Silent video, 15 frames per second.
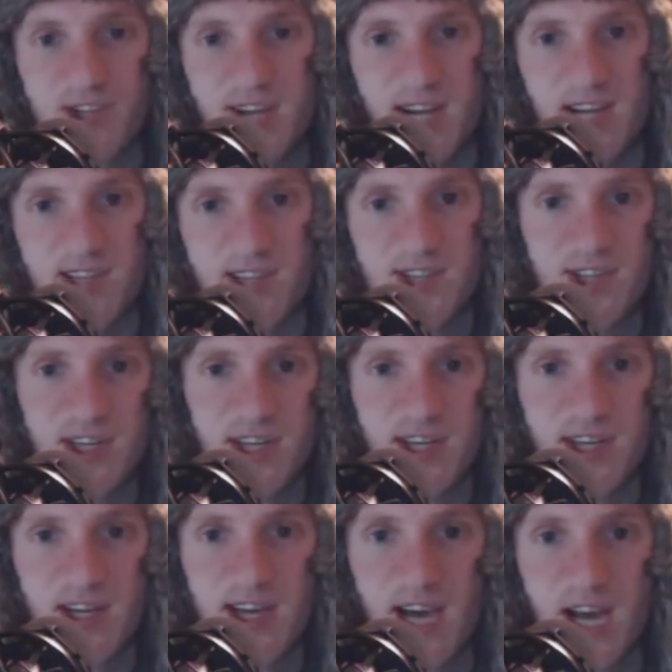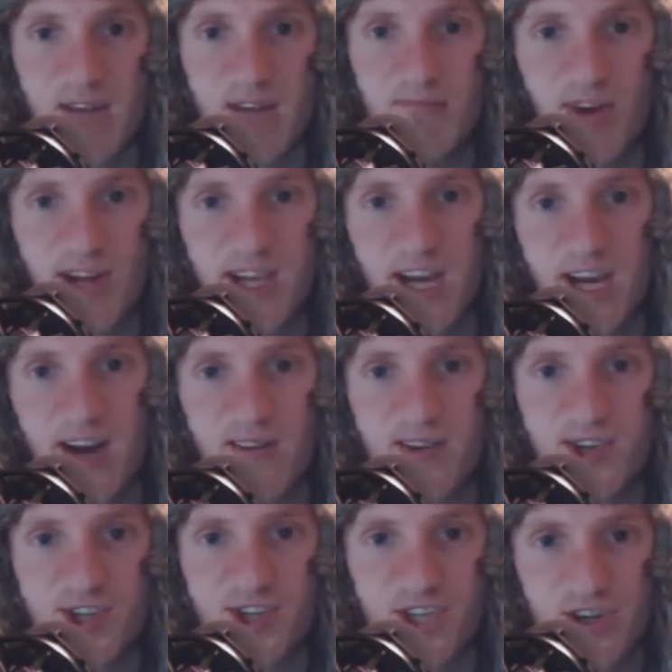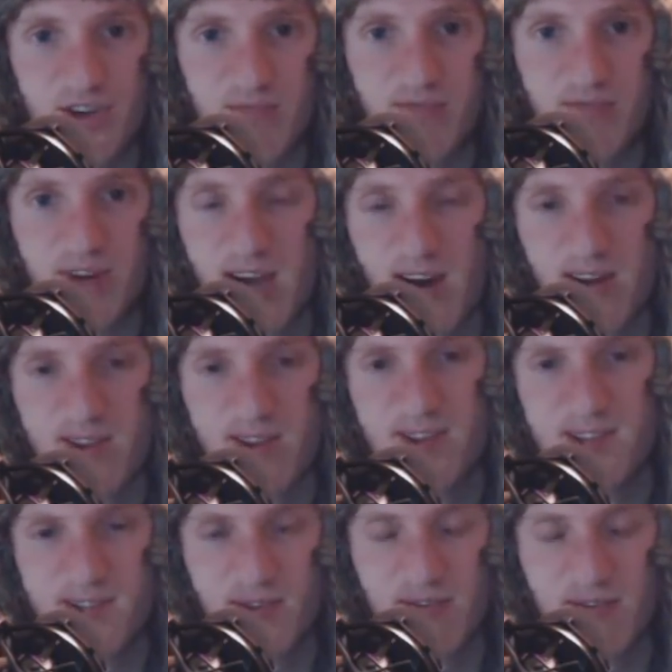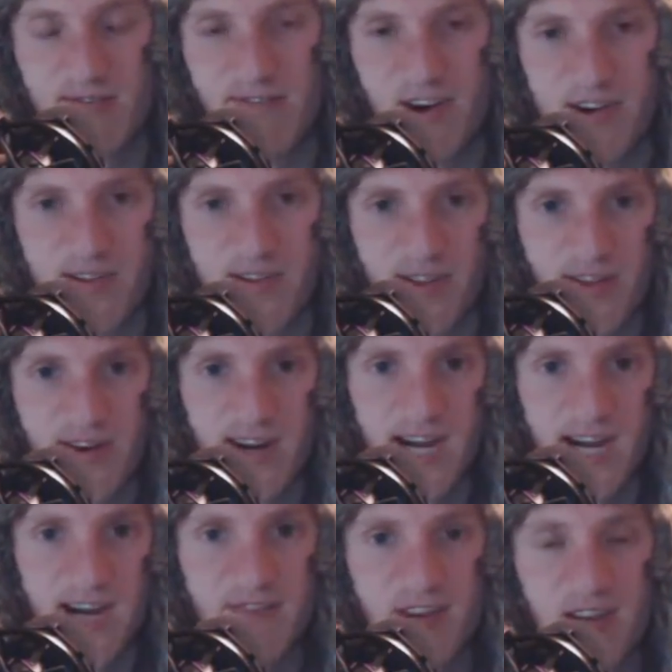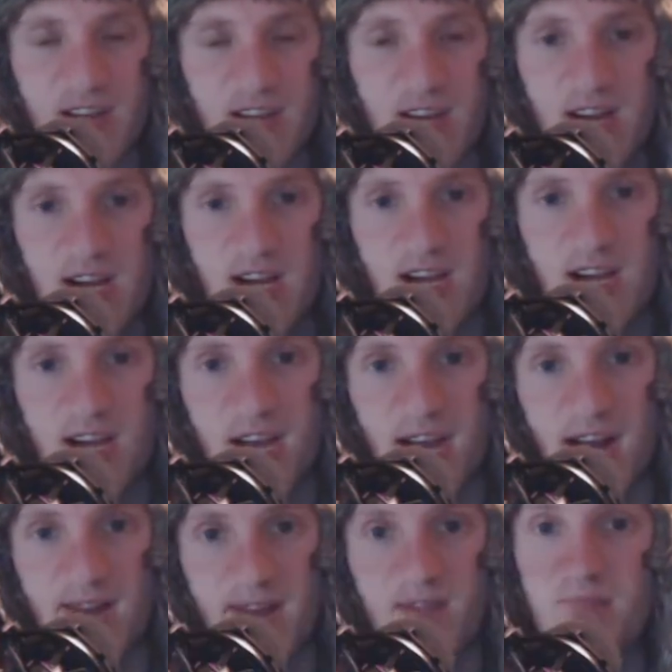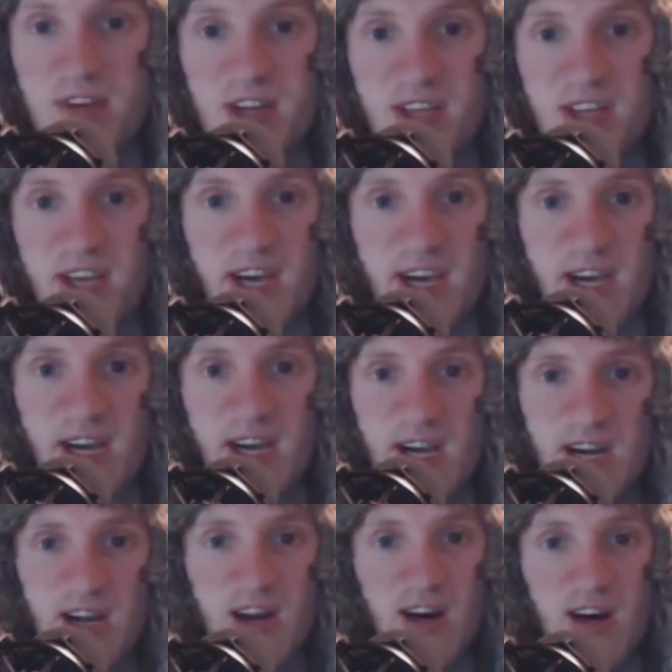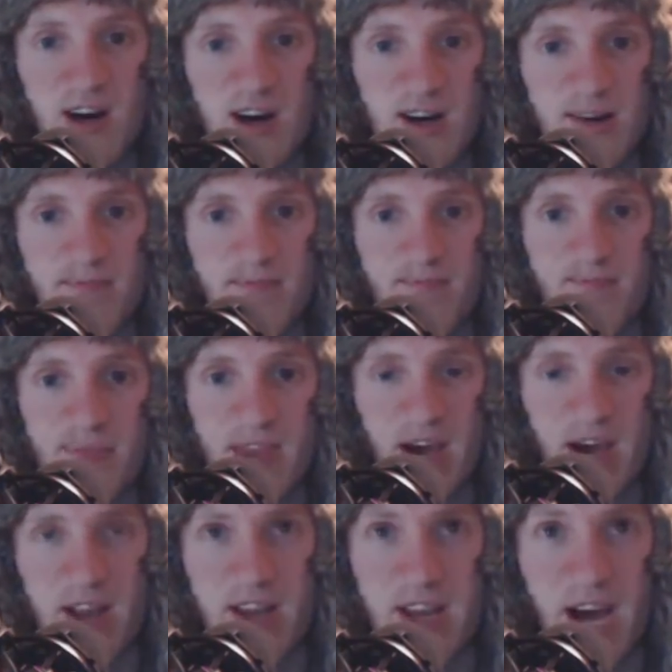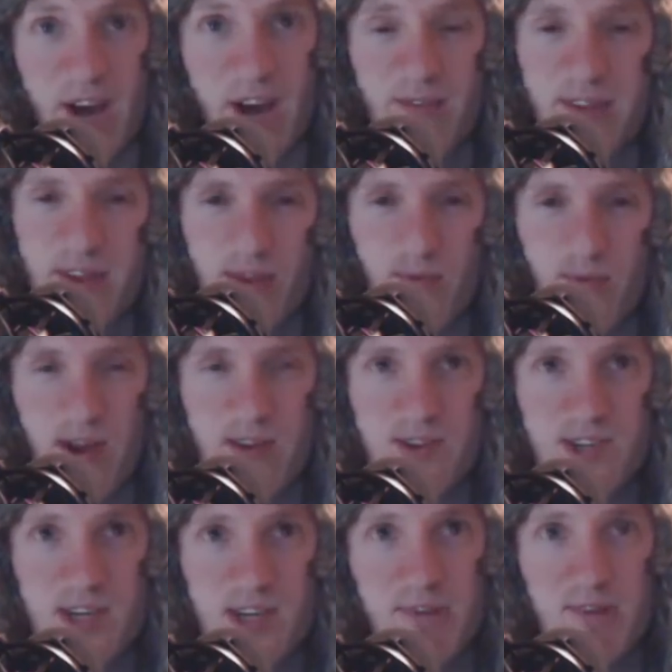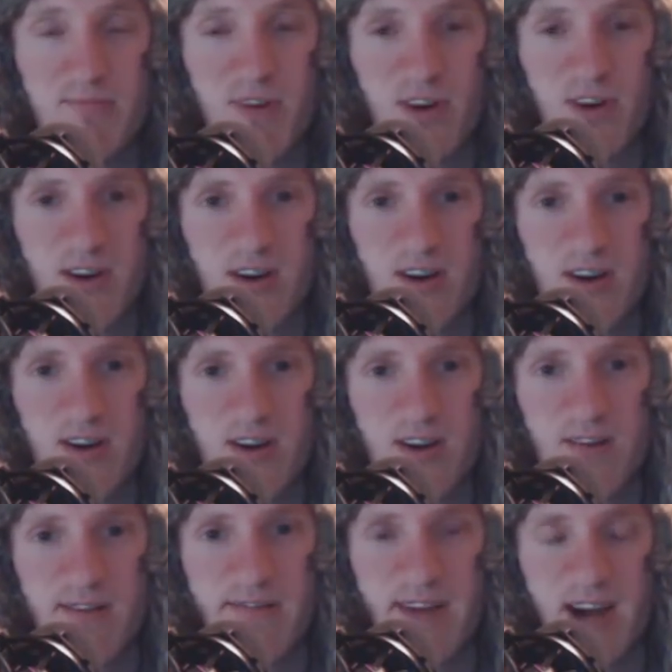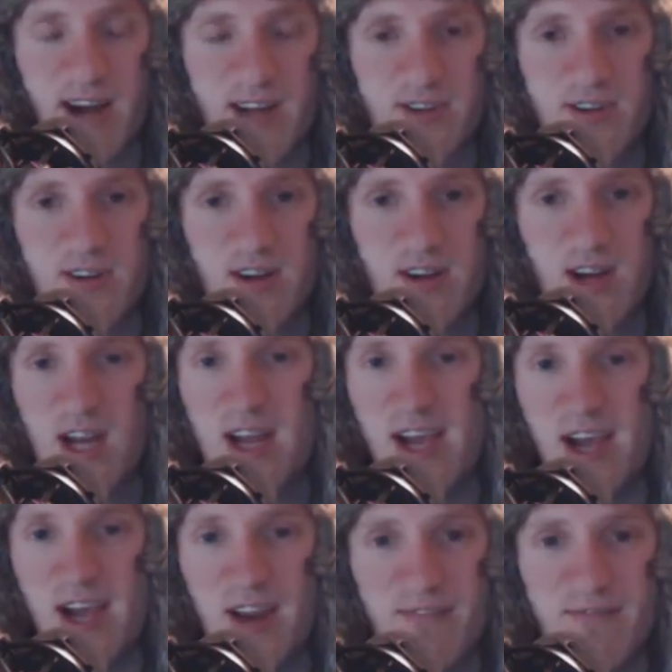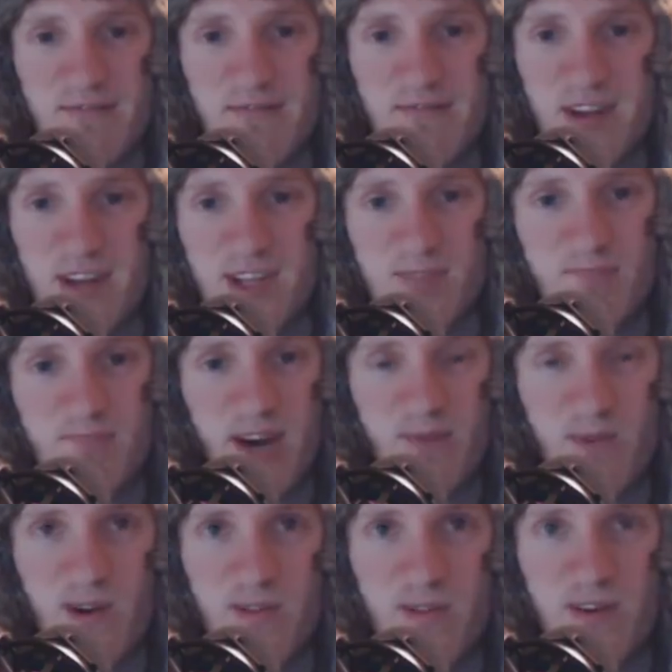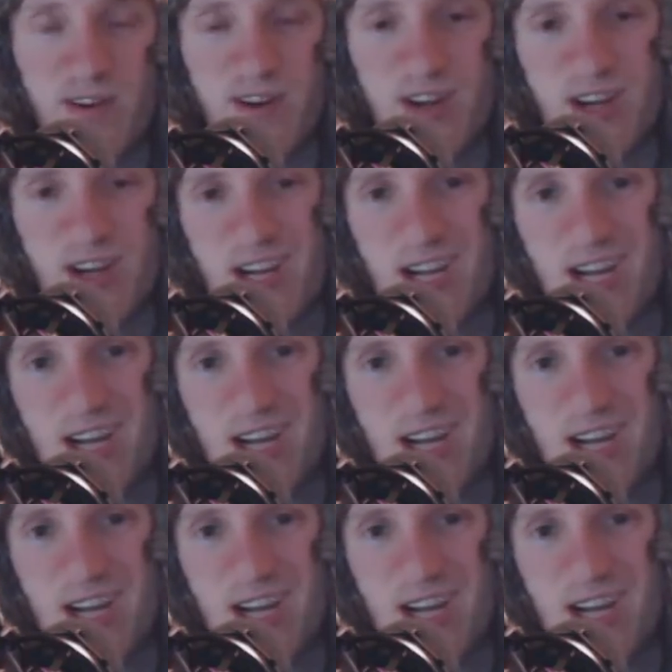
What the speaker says: last chance to kind of break out of their shell, break out of this little funk that they're having, and have a big day. I don't think the weather is going to be a part of a factor, and if it is bad weather,